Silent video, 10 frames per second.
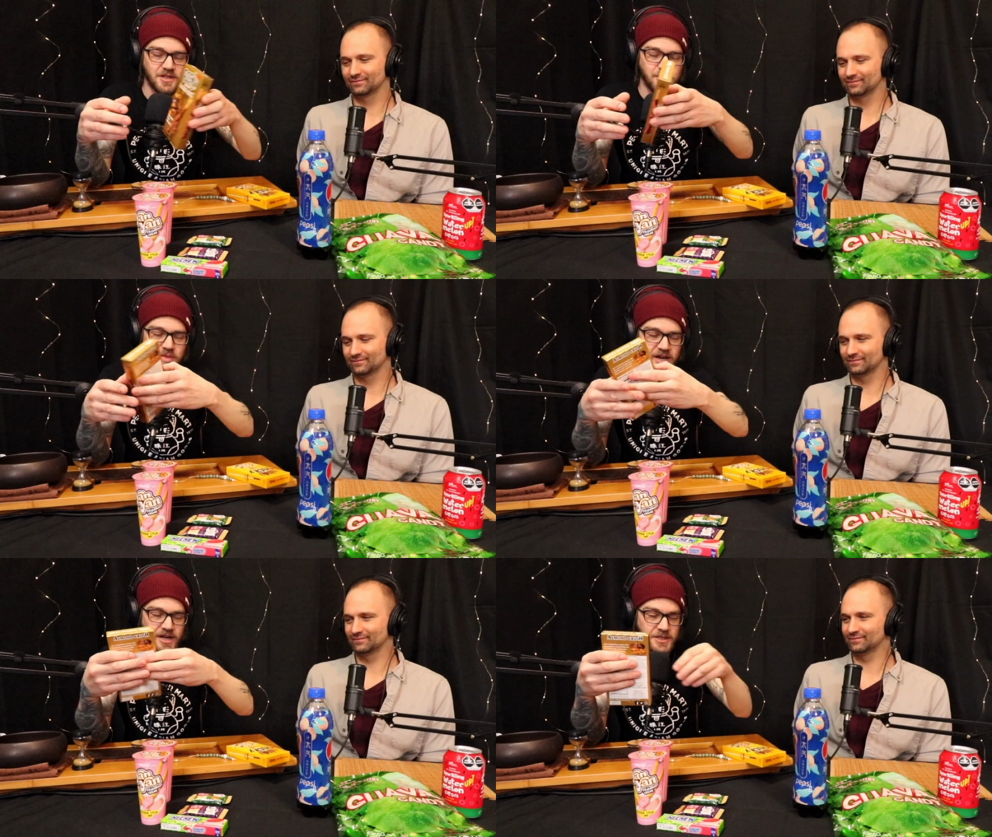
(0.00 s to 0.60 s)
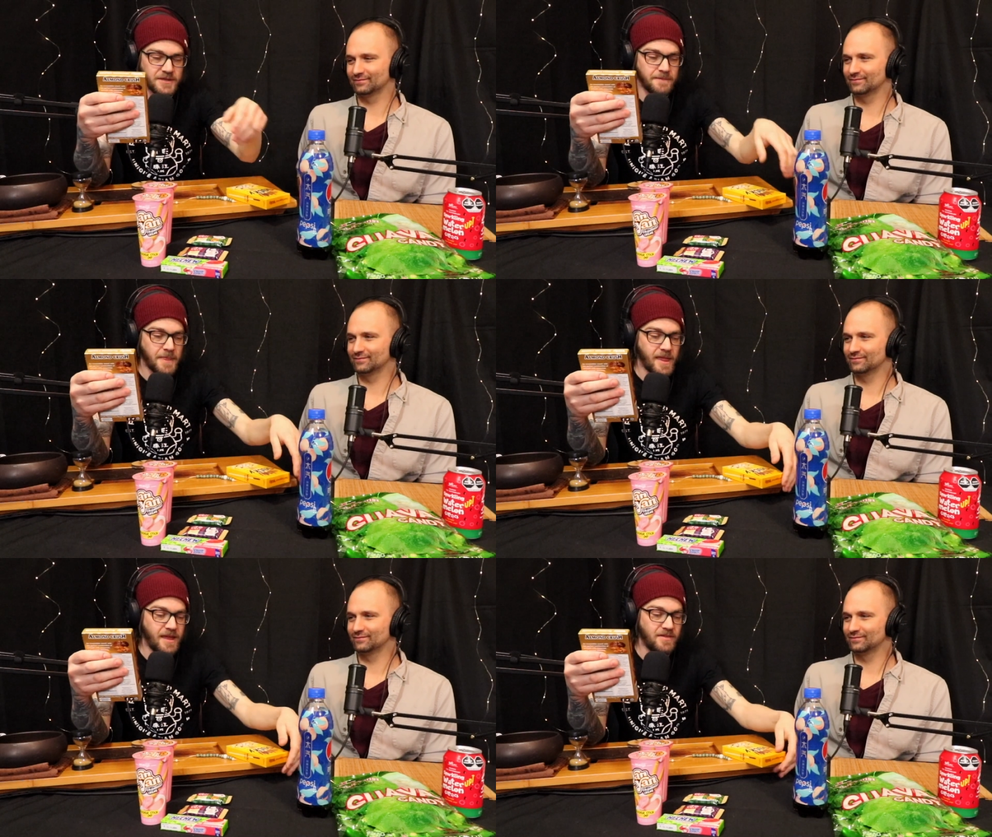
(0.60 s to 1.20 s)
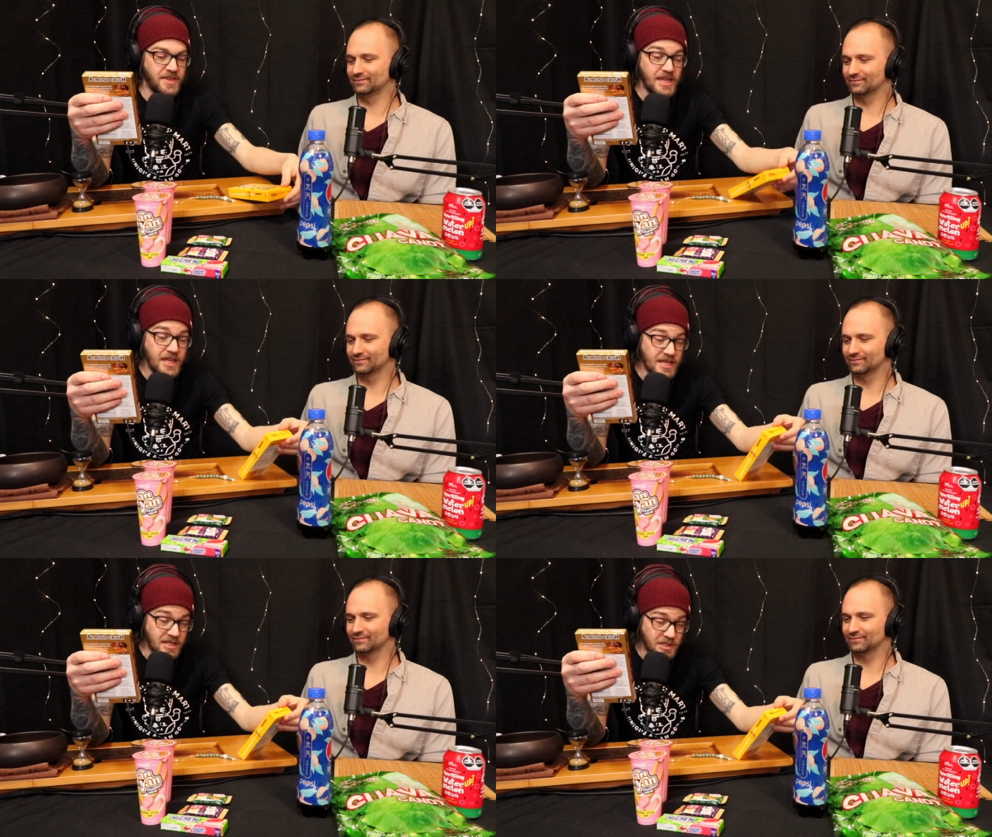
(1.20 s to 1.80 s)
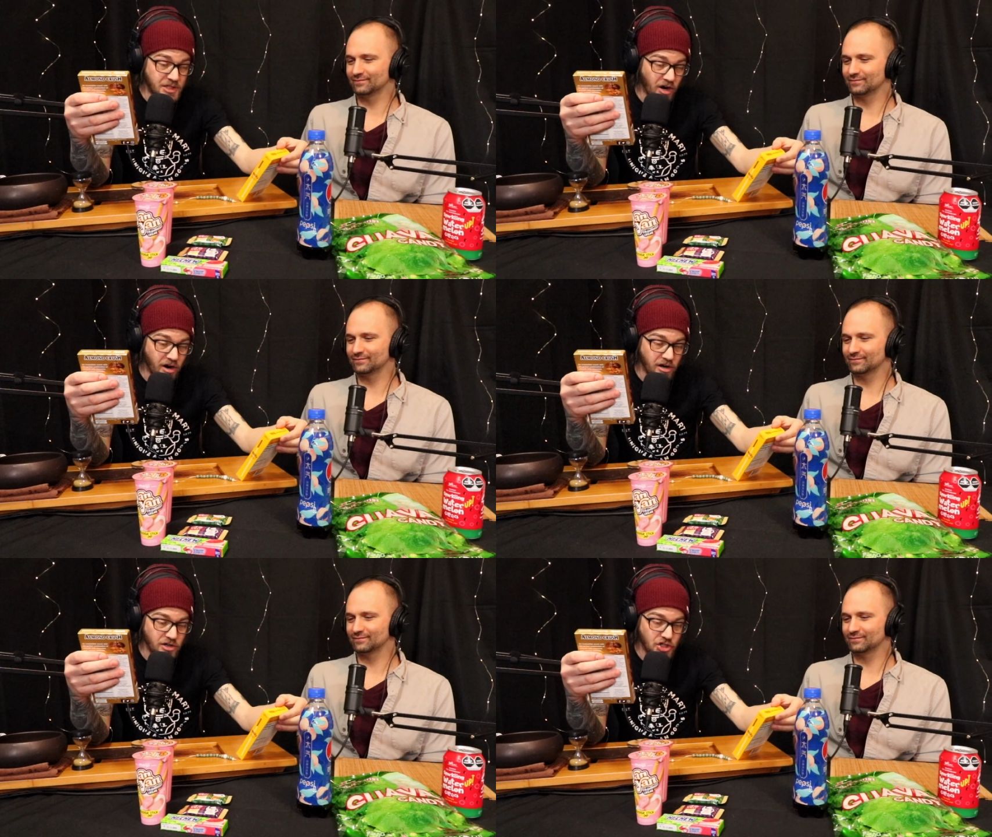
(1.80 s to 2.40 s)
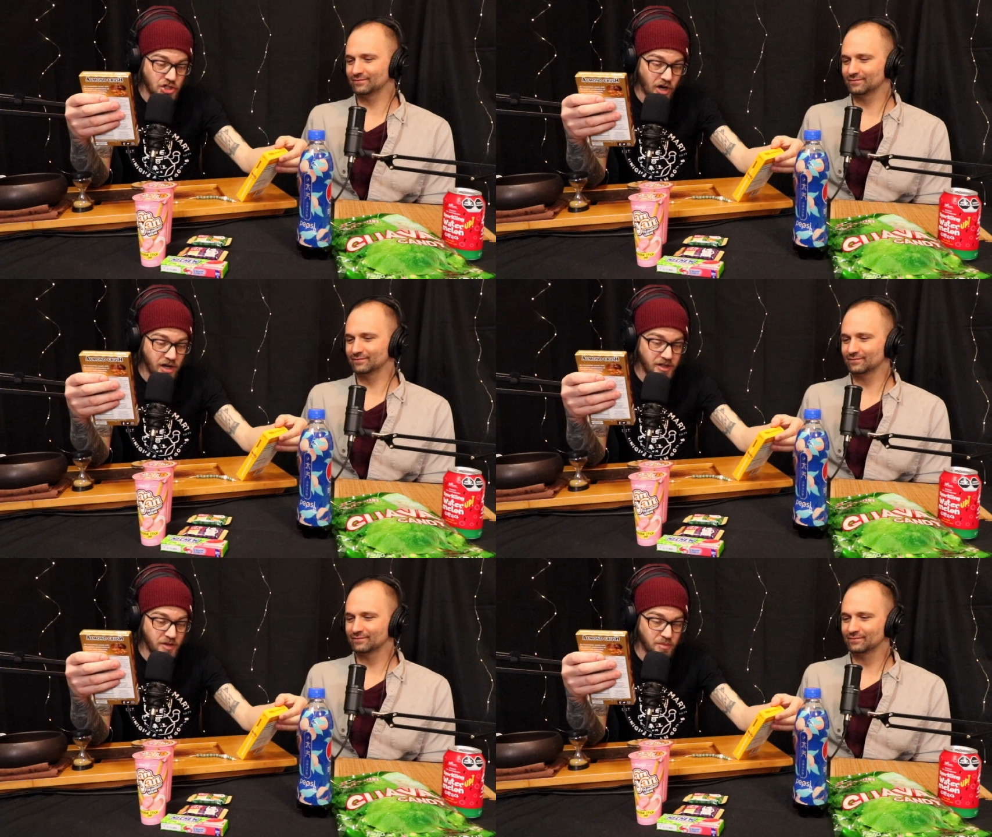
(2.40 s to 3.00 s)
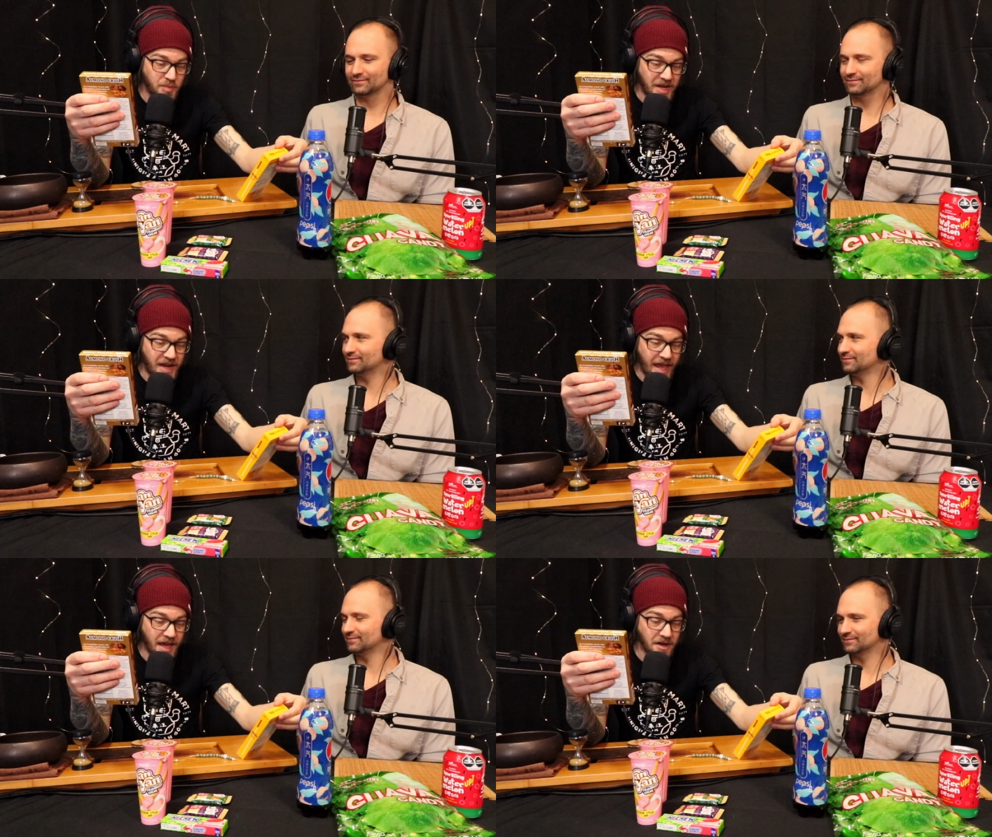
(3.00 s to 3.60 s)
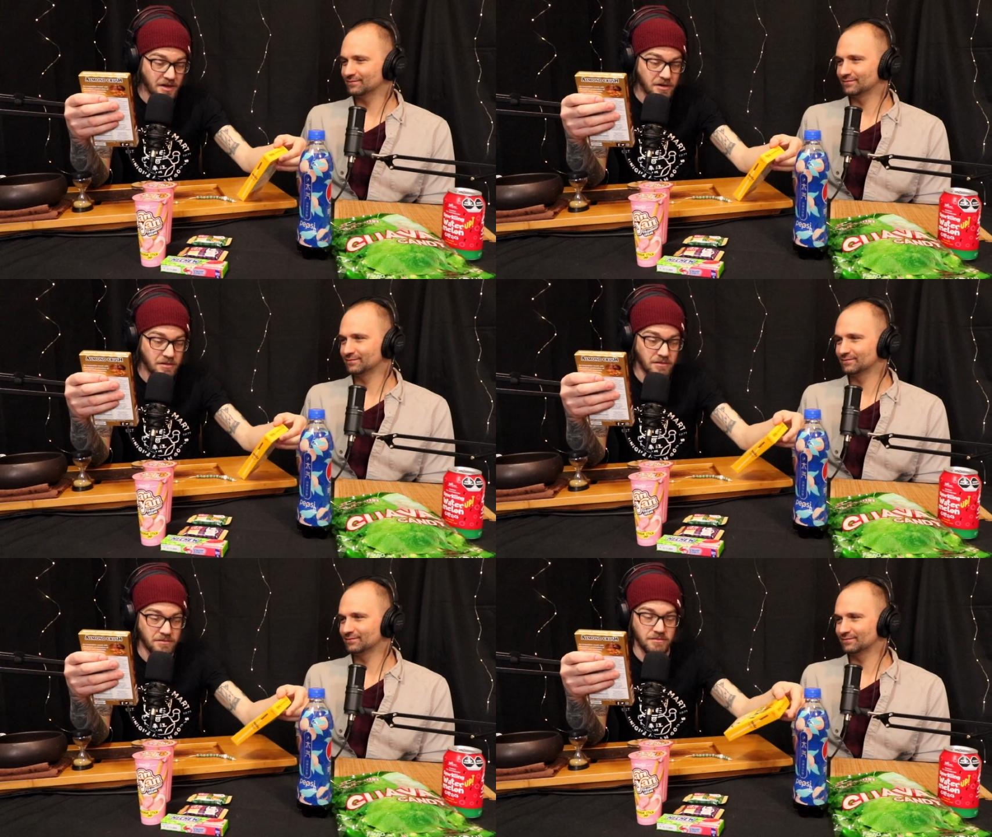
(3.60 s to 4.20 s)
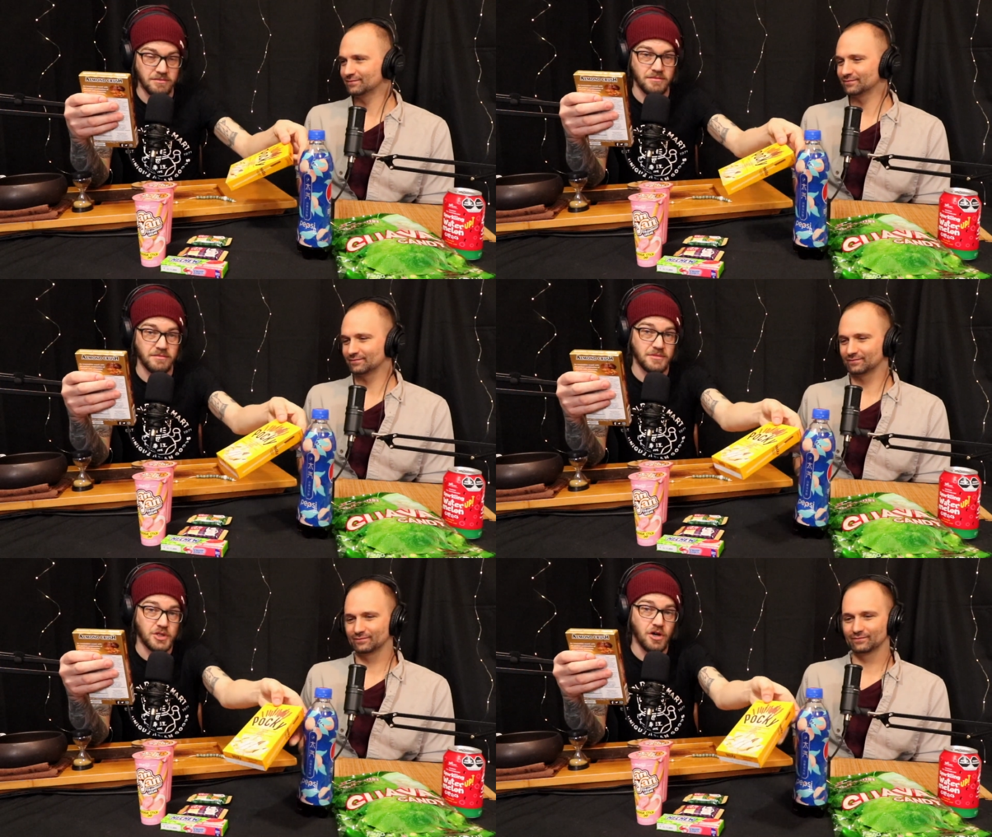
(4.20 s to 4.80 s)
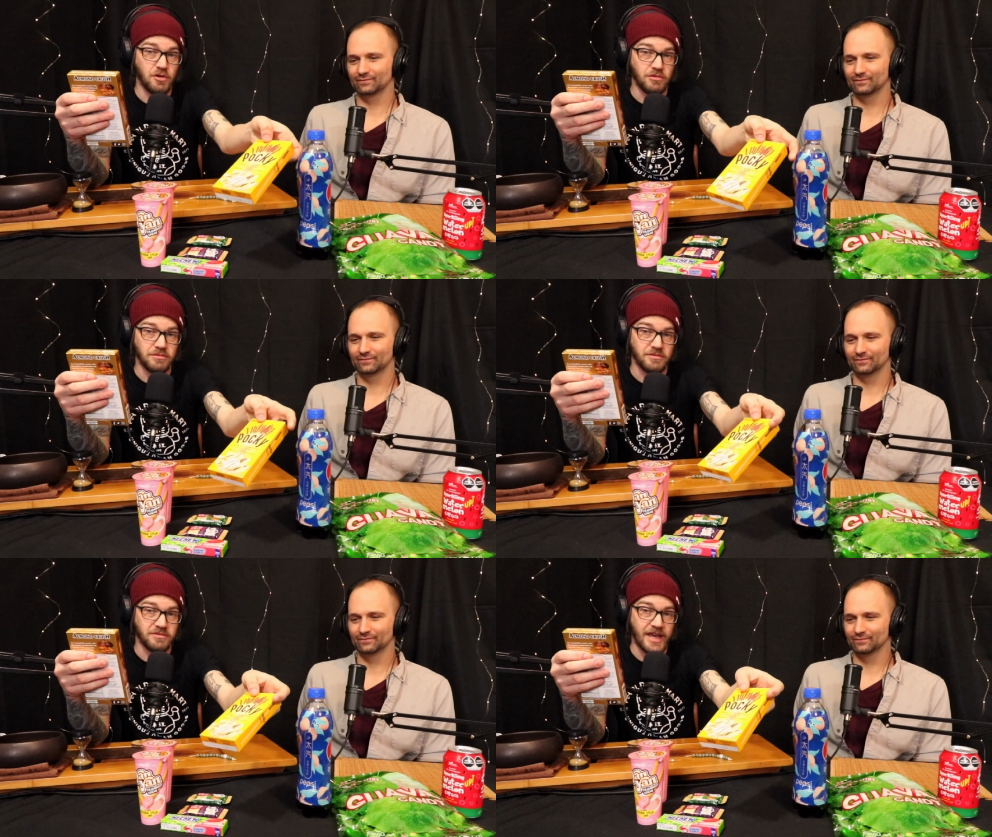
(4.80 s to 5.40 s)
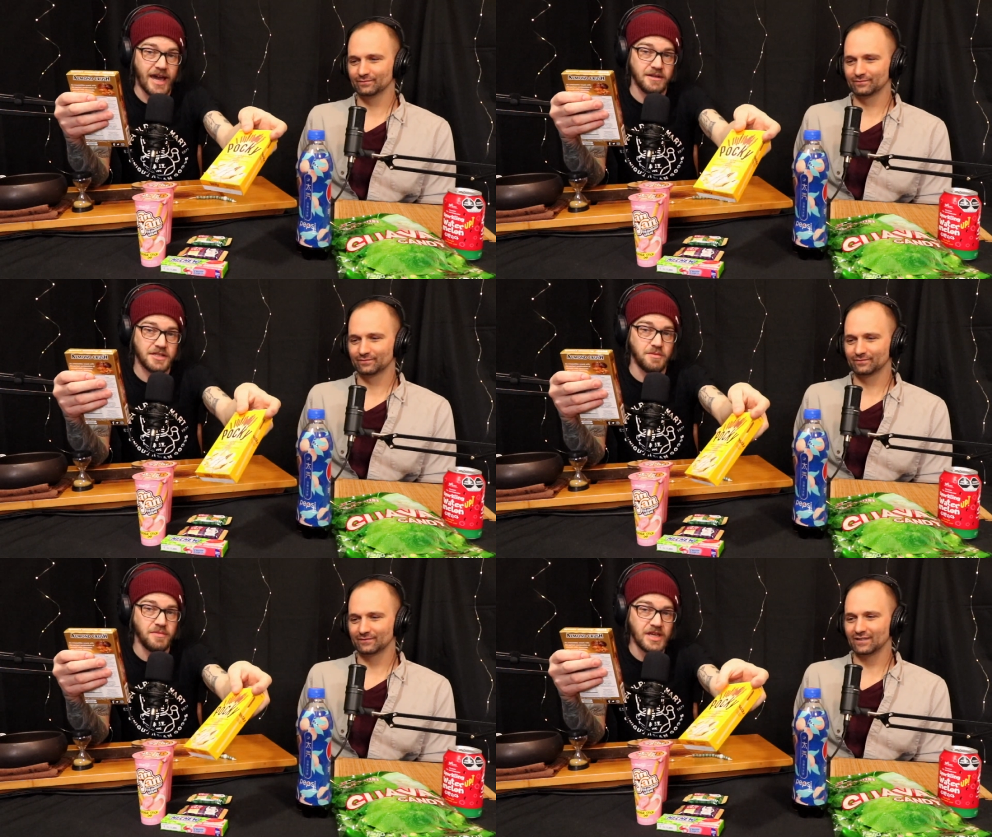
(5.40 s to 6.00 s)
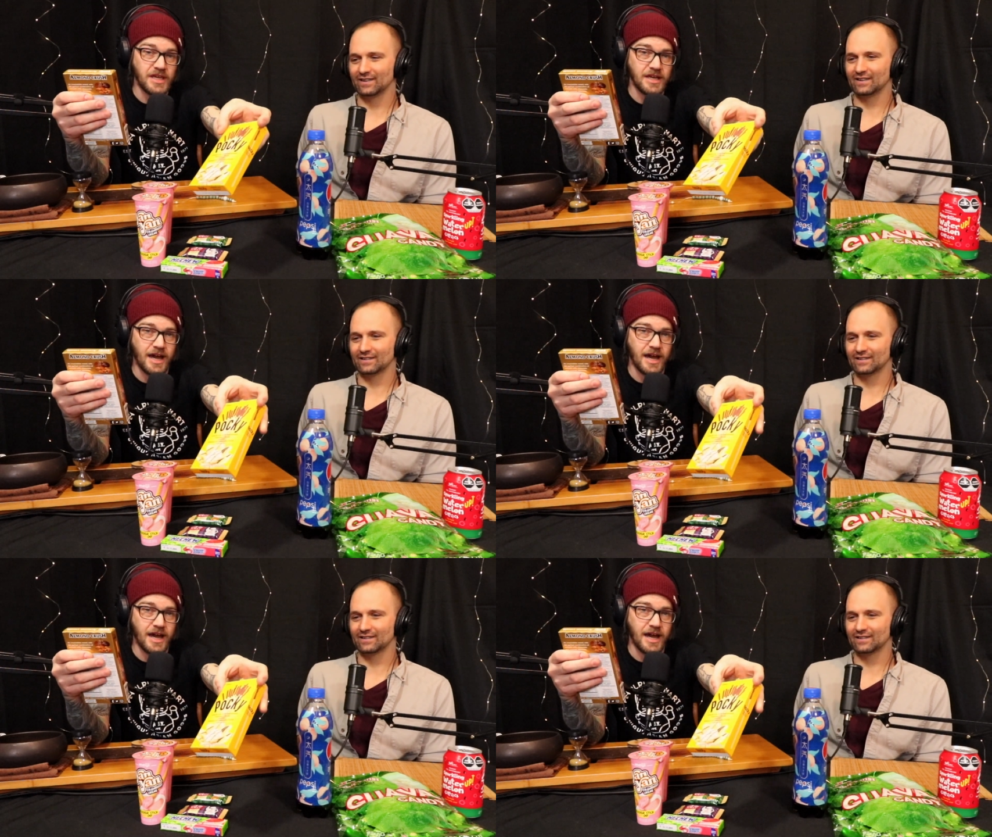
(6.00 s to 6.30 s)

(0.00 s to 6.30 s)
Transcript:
Speaker 1: looking box, and these are chocolate banana. So that to me,